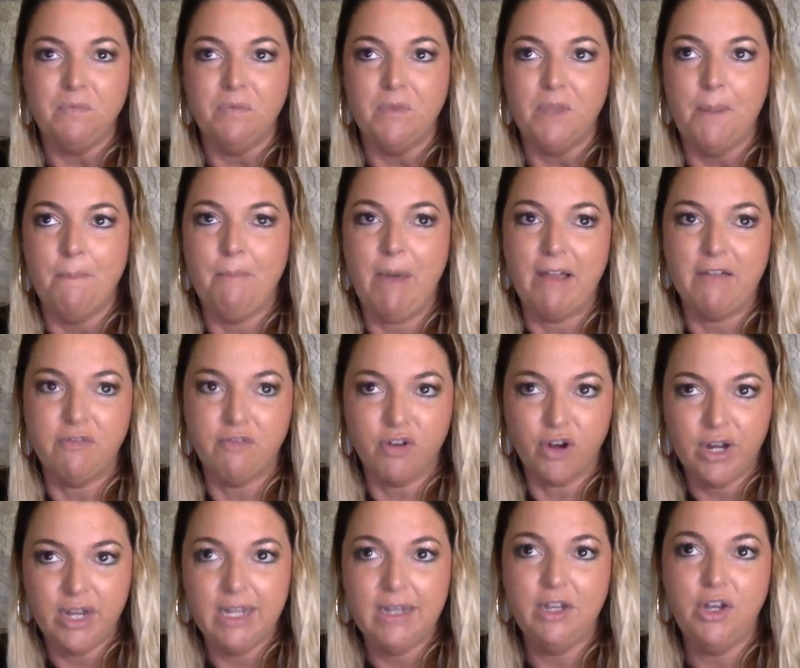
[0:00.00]
My
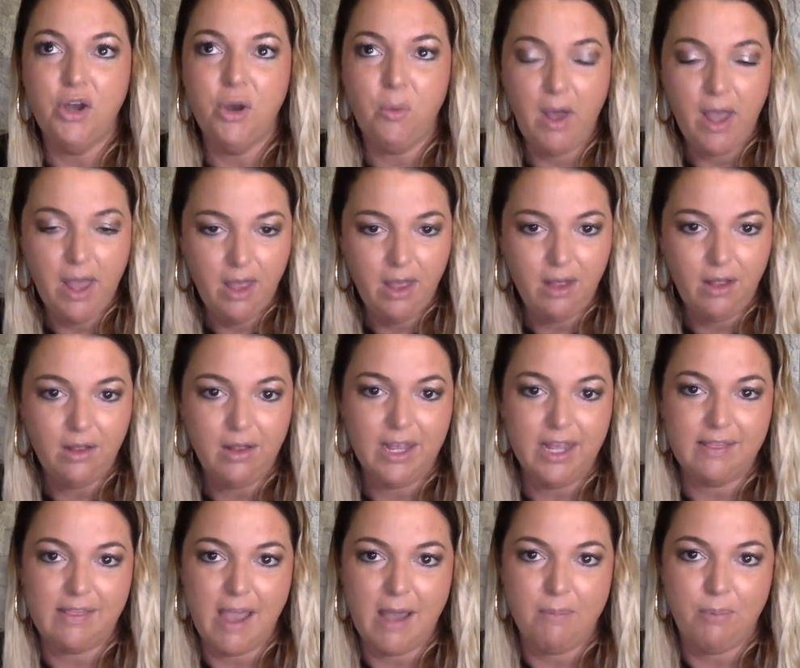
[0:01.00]
friend Noelle
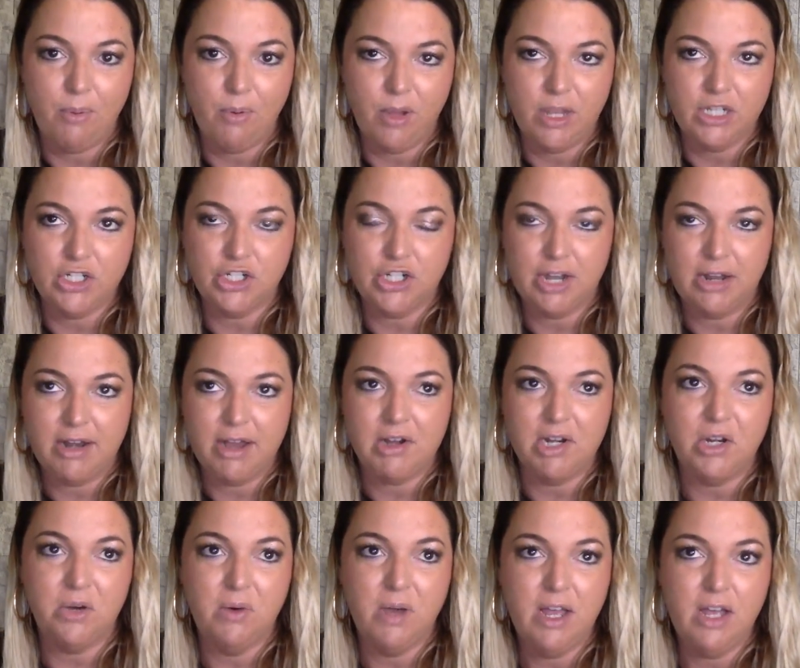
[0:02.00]
at that point, shout out
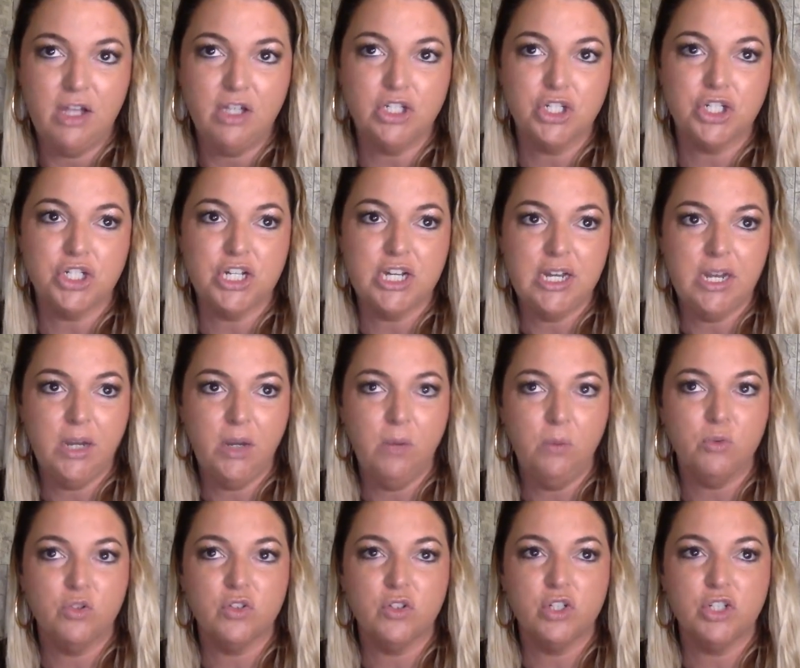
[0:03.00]
Noelle, she
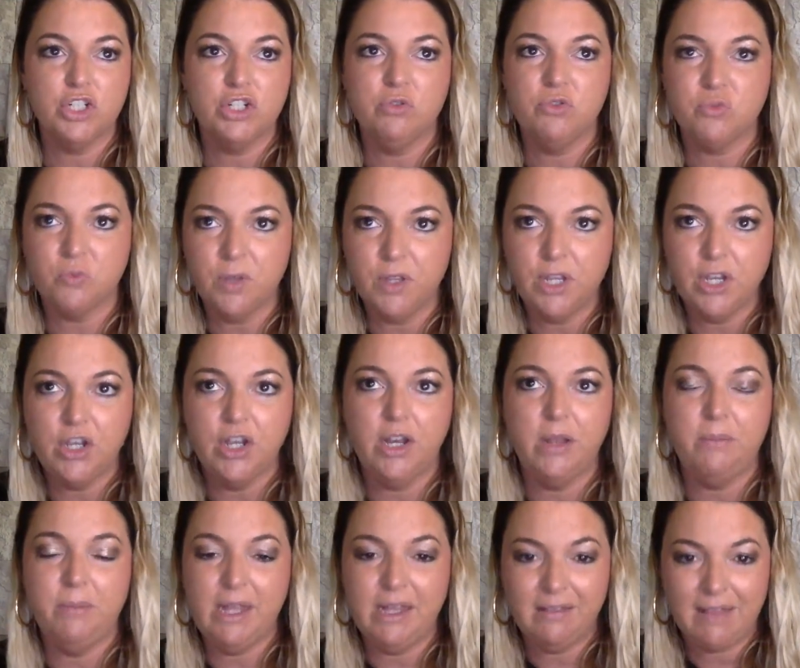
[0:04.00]
was really good at
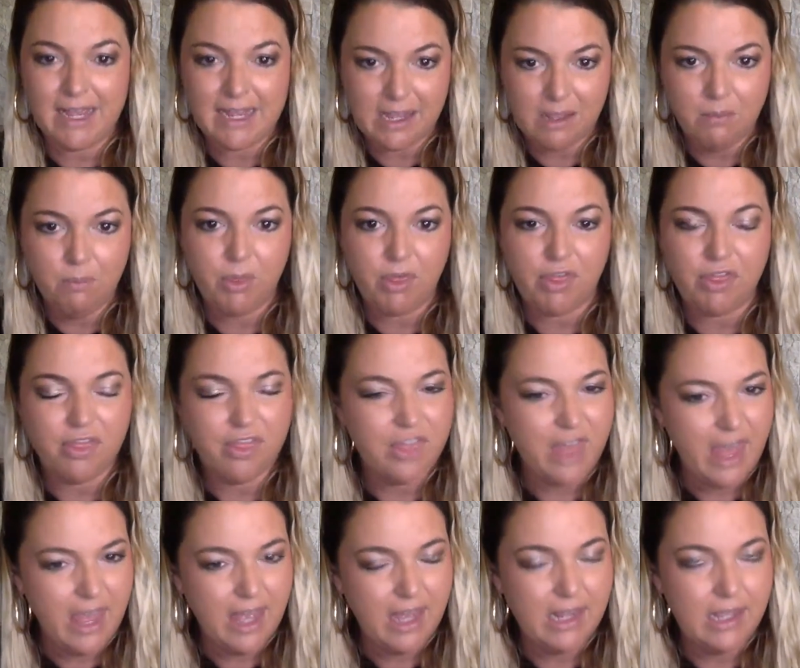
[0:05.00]
being like
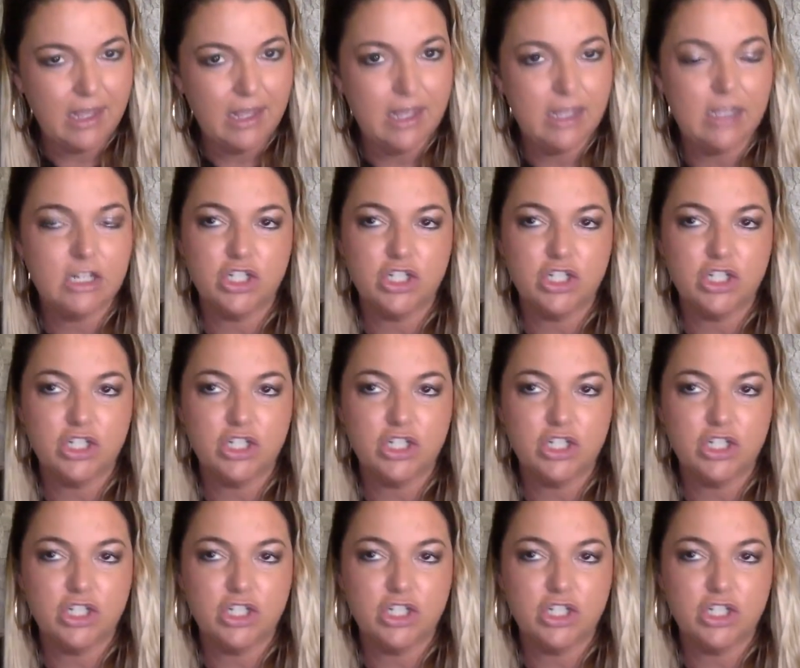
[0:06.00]
empathetic.